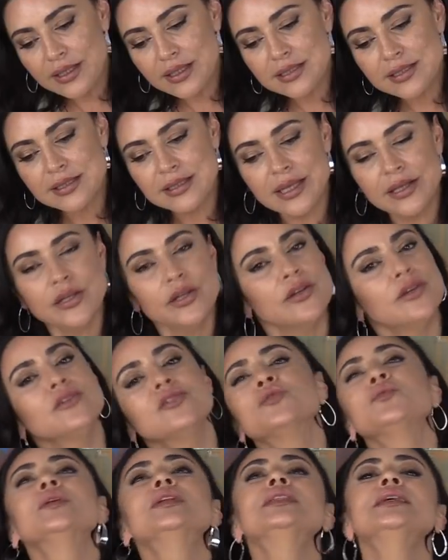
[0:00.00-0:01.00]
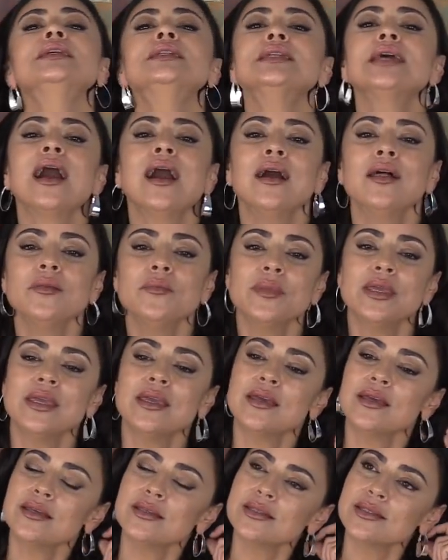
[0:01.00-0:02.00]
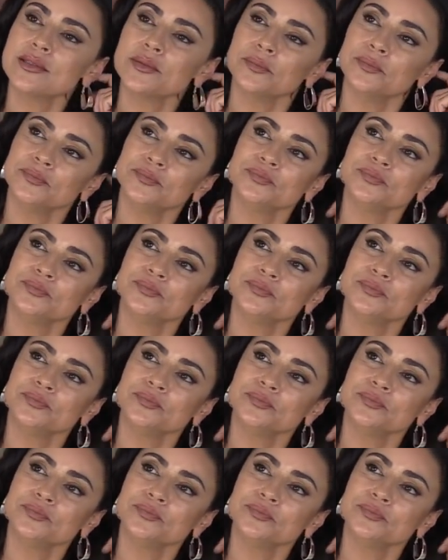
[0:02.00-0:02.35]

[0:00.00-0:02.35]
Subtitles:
these dinners, what they tell me is,